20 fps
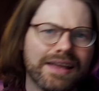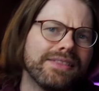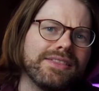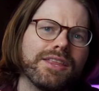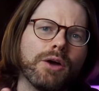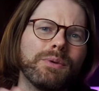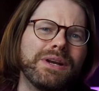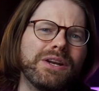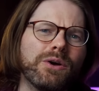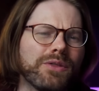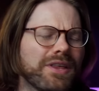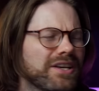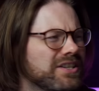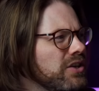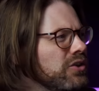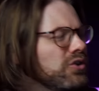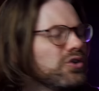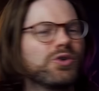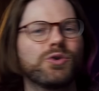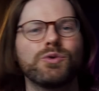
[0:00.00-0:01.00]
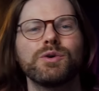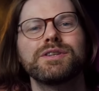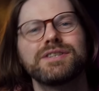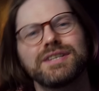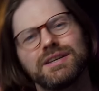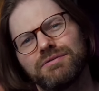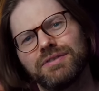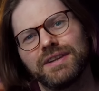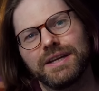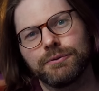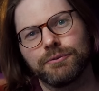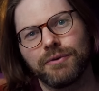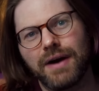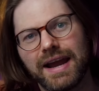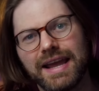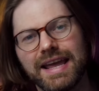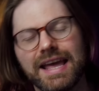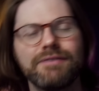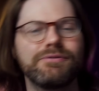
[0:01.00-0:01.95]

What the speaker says: Now we know this intuitively, right?